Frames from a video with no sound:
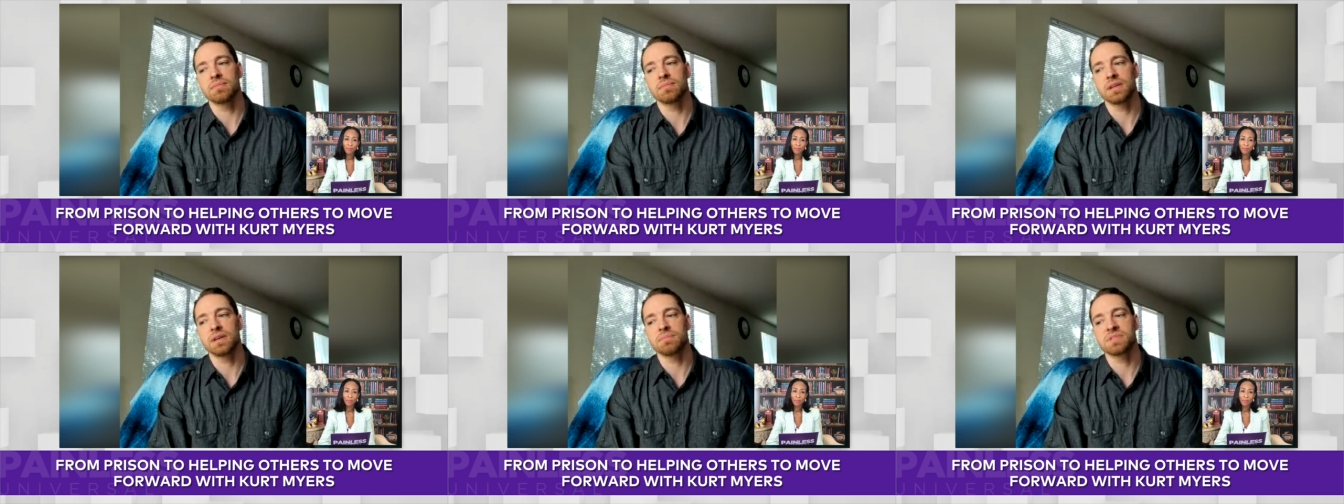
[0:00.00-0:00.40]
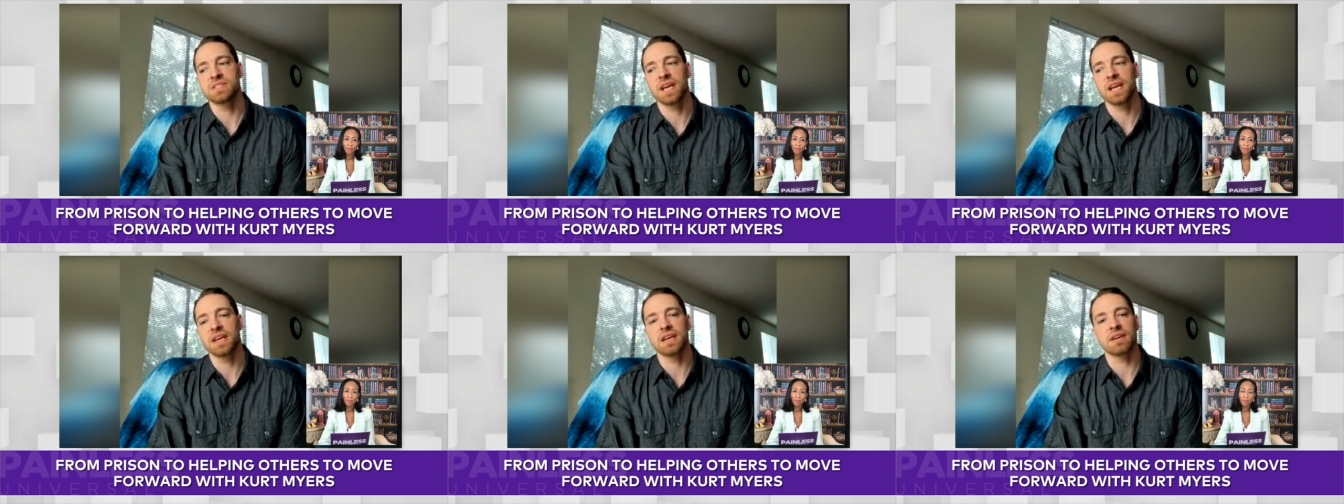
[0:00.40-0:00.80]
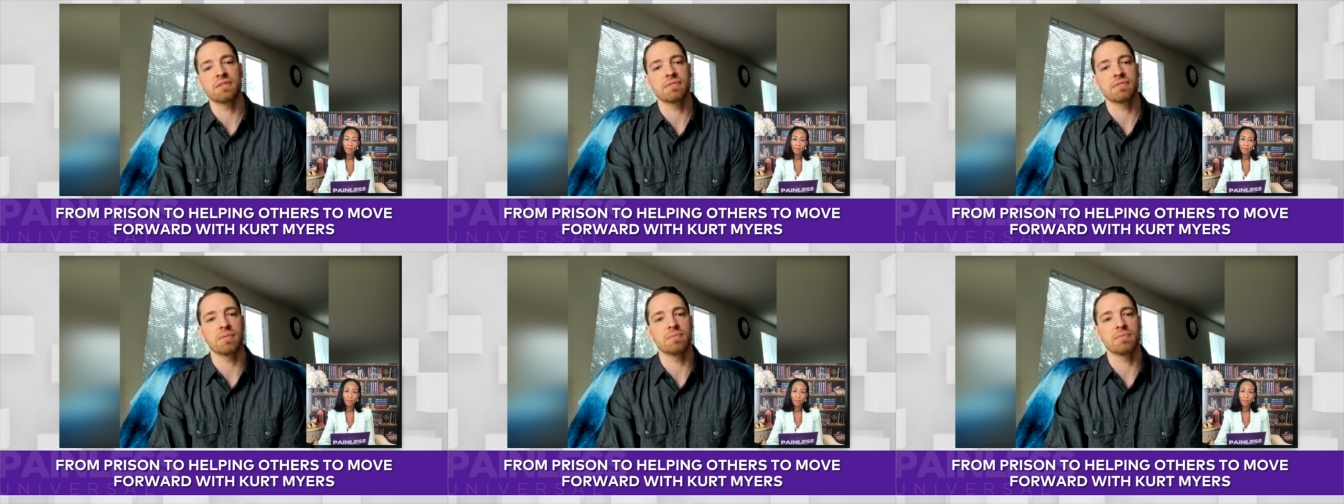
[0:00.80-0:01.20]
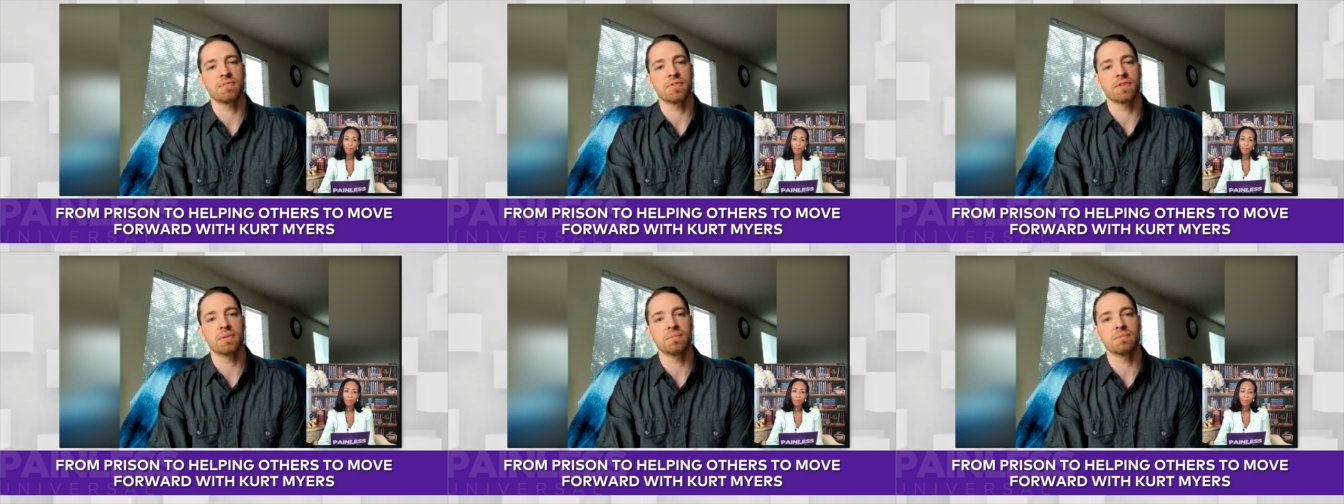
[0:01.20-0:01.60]
abstaining from
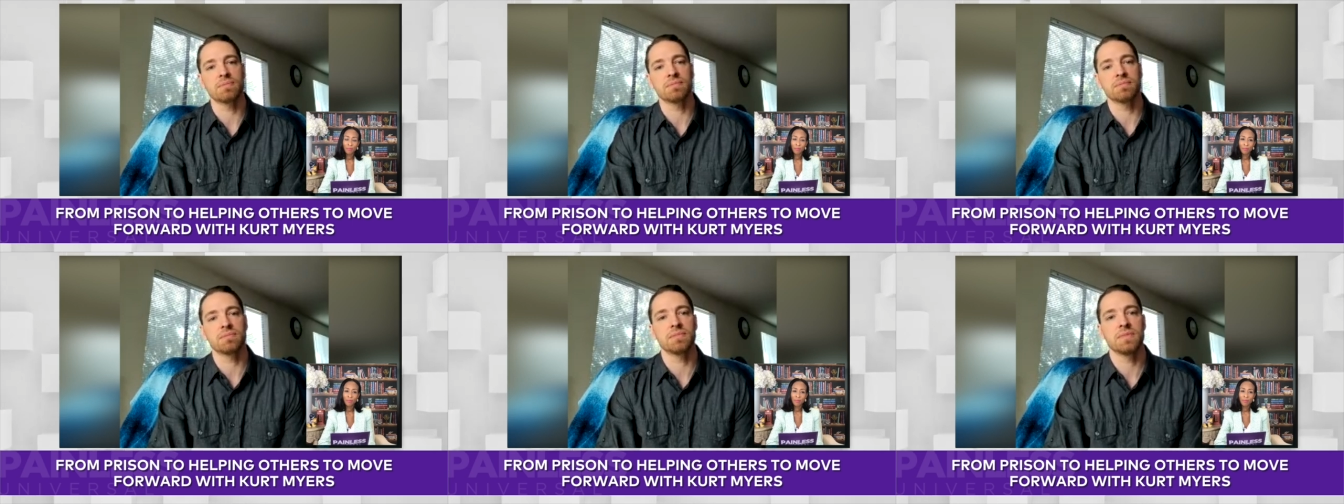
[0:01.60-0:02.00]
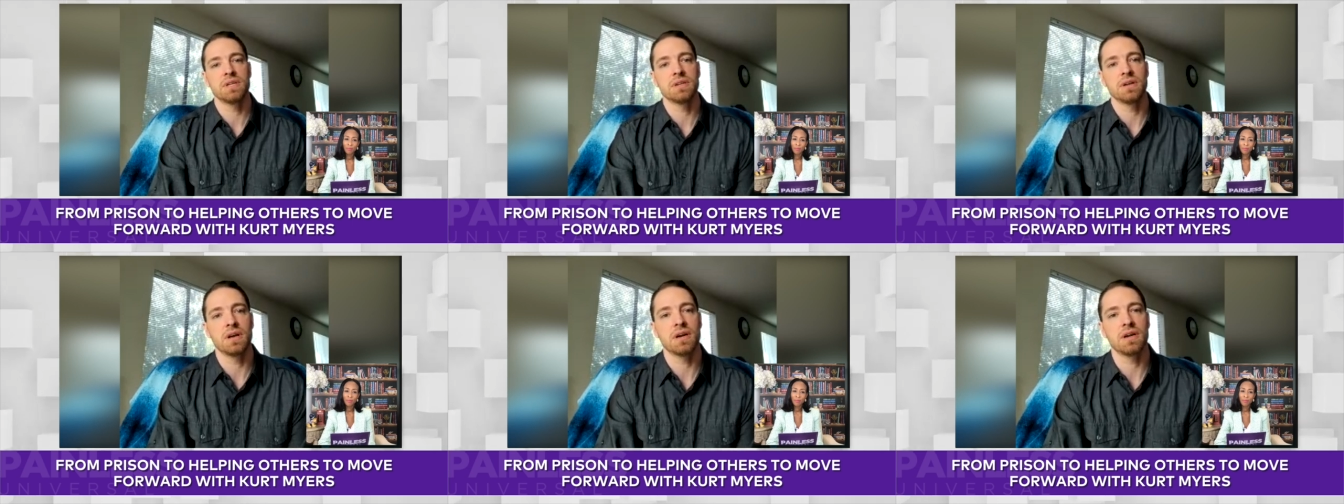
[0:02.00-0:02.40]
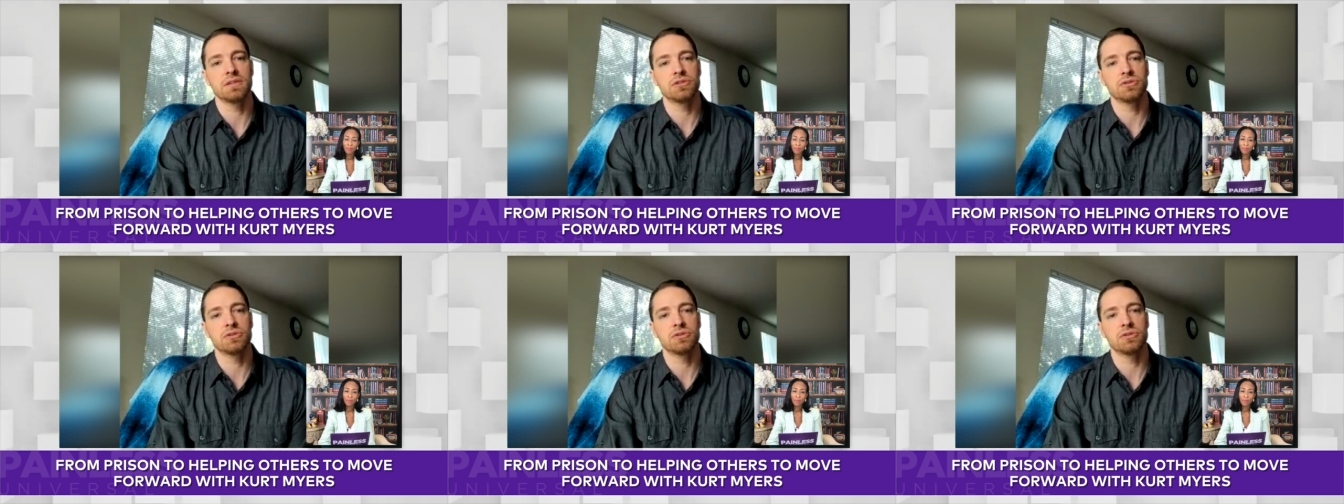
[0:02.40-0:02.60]
from uh,